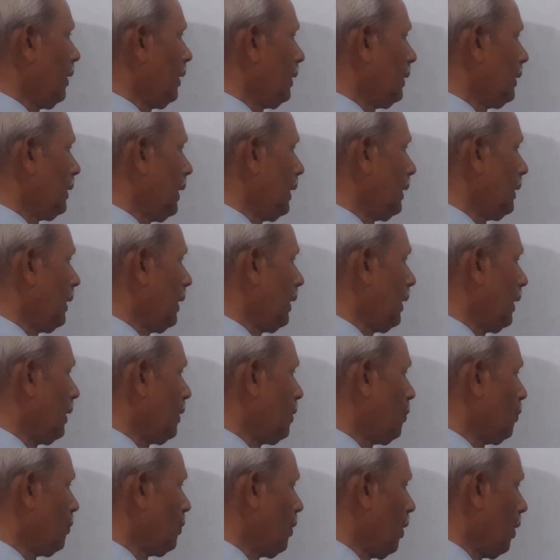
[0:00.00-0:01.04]
Then there are
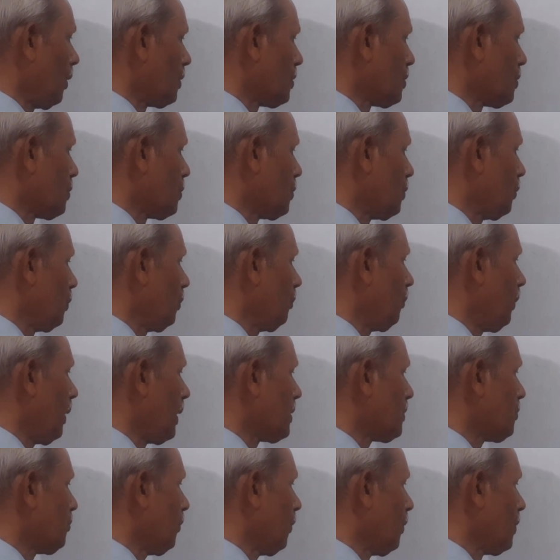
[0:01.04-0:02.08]
2 dots. 2
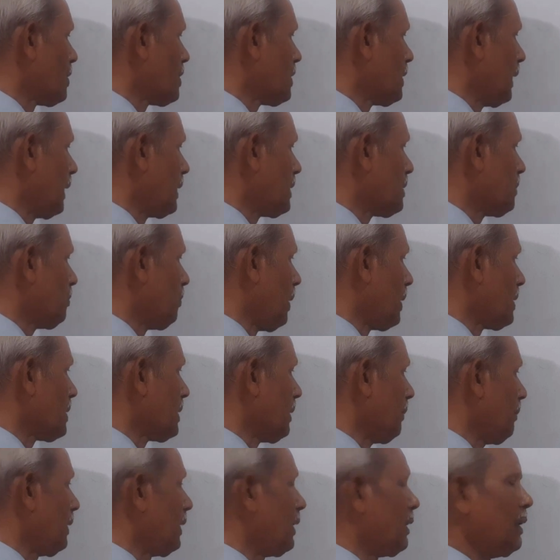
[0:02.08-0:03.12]
plus 4, 6 plus
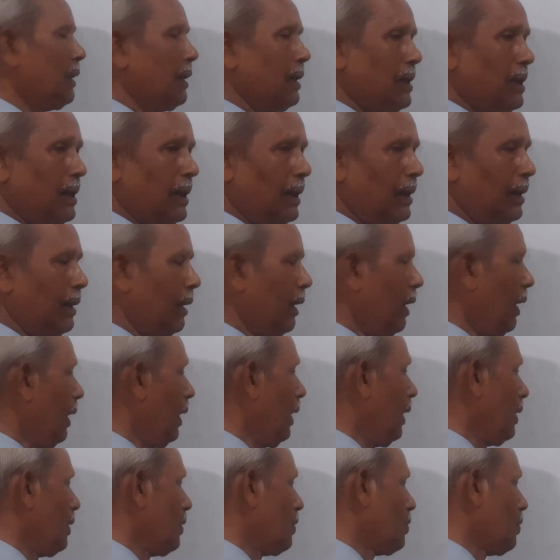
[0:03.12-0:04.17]
7, 13.
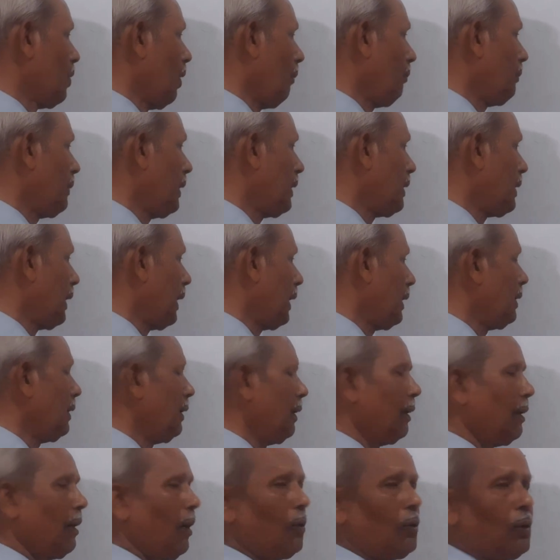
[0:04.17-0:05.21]
Drop the 10
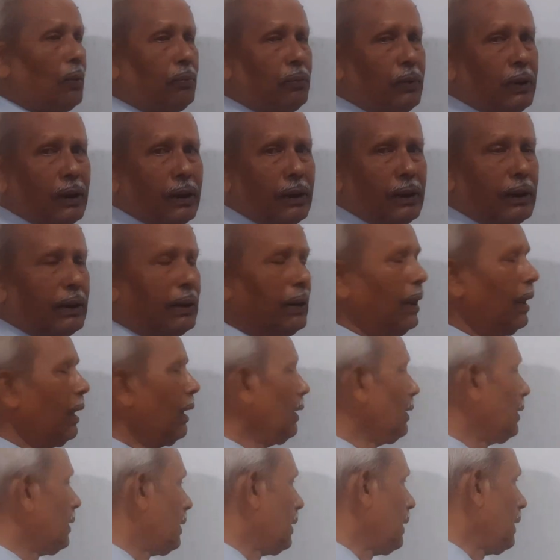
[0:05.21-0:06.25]
here out of 13.
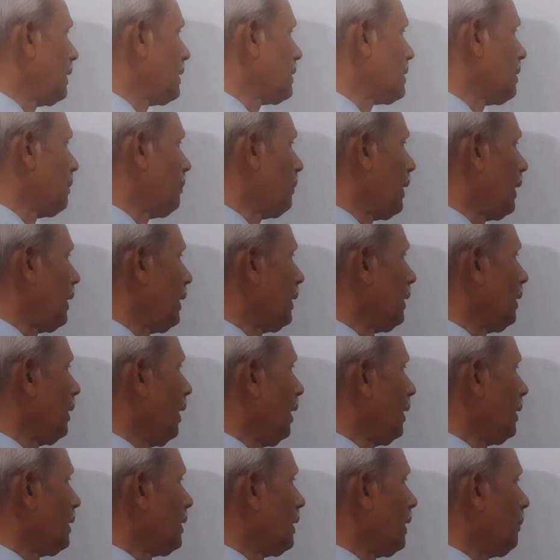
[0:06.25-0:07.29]
3 is
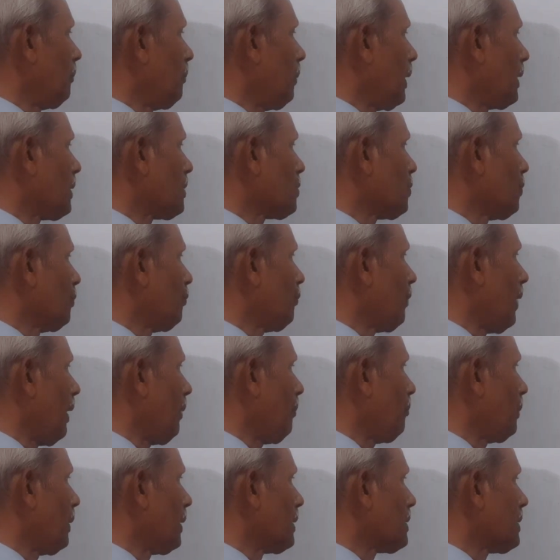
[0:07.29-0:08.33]
remaining. 3 plus 2,
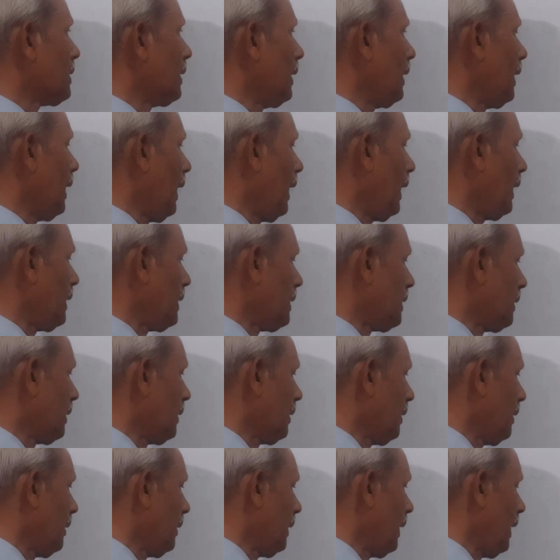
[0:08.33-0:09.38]
5 plus 3, 8.
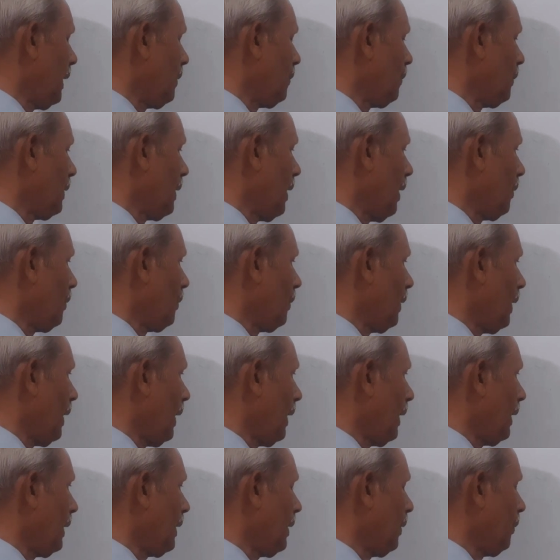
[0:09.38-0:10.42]
Right? We
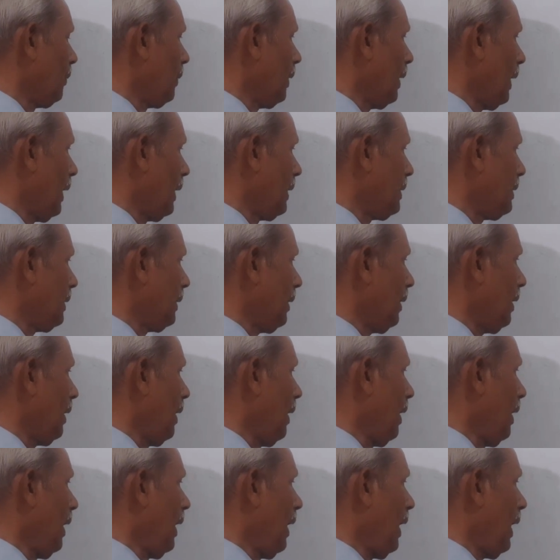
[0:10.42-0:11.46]
write down 8
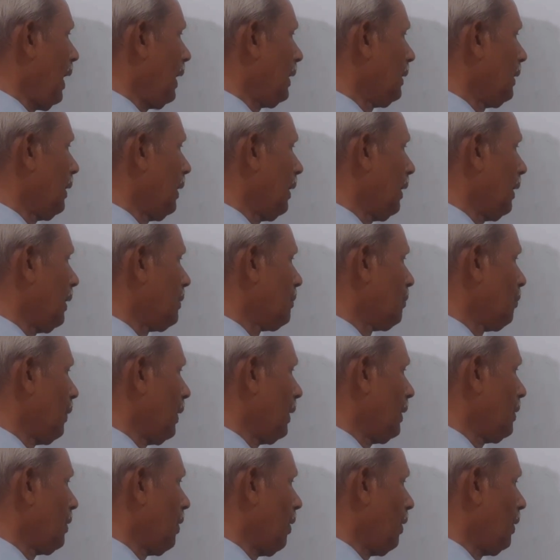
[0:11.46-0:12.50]
here. And there is
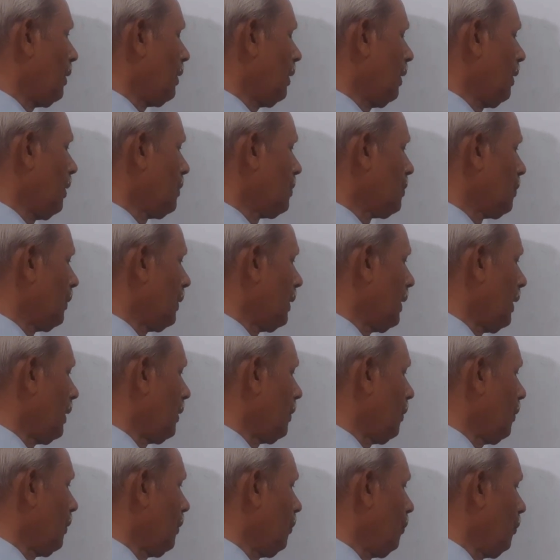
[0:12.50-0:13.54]
1 dot. So we write
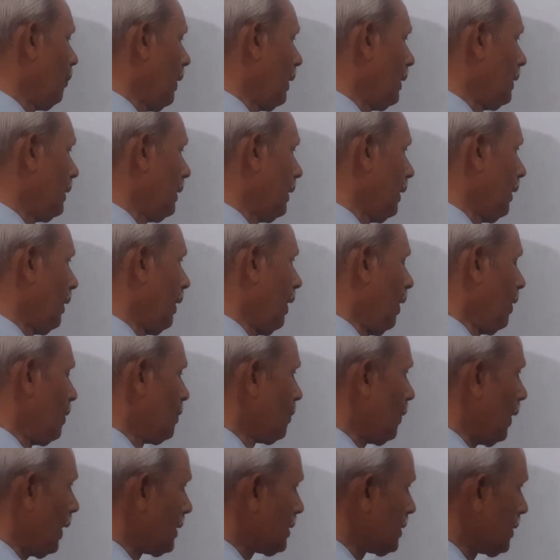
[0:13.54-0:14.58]
down 1 here.
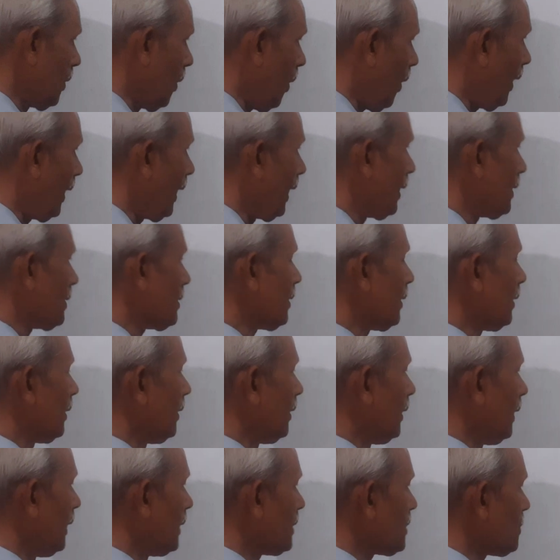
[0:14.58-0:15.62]
So as long as
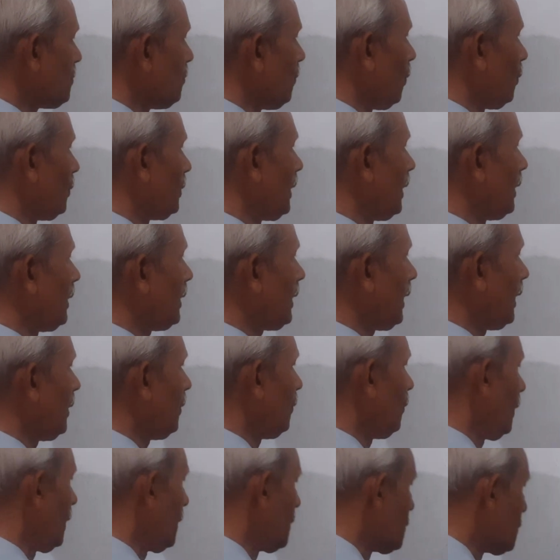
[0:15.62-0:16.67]
it's more than
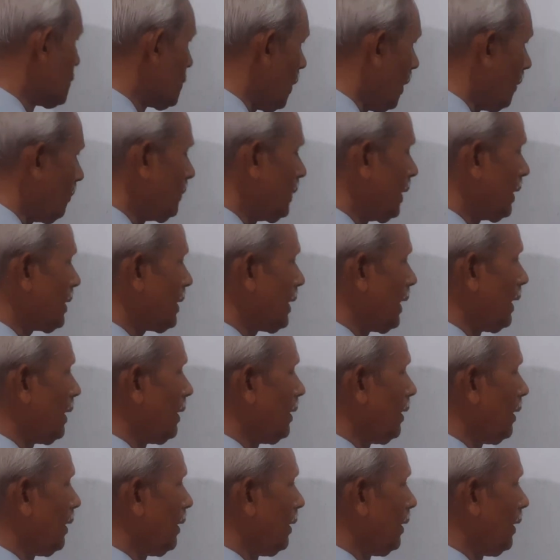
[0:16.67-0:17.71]
10, we'll drop the
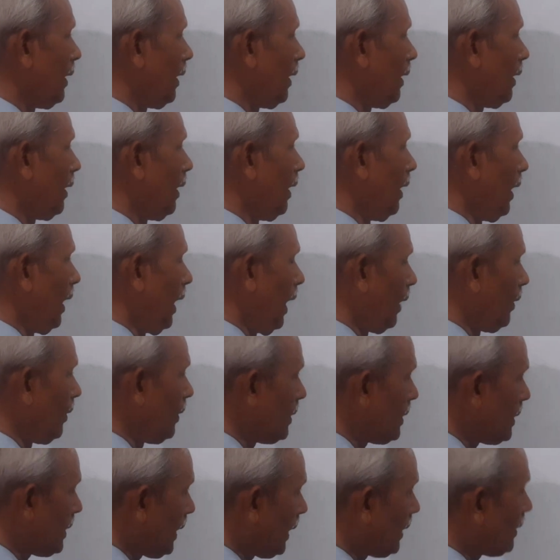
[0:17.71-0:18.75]
10 there
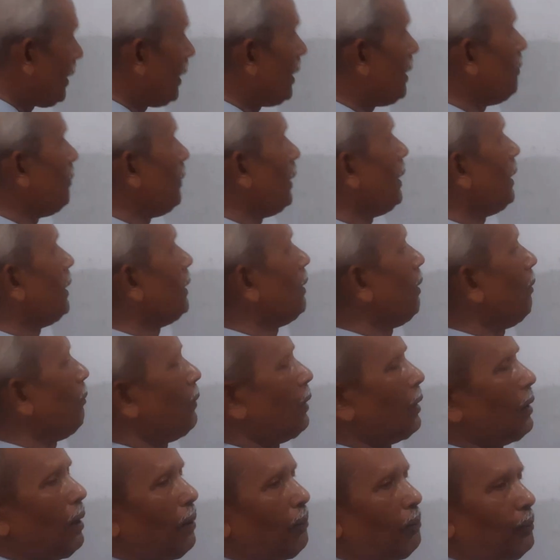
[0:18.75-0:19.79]
and take the remaining
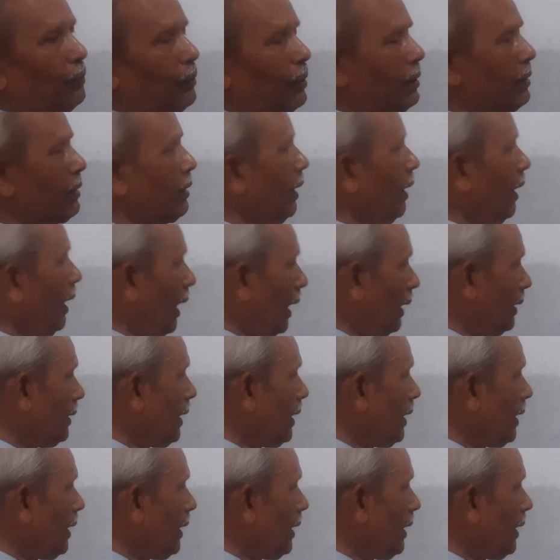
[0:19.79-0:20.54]
number upwards. And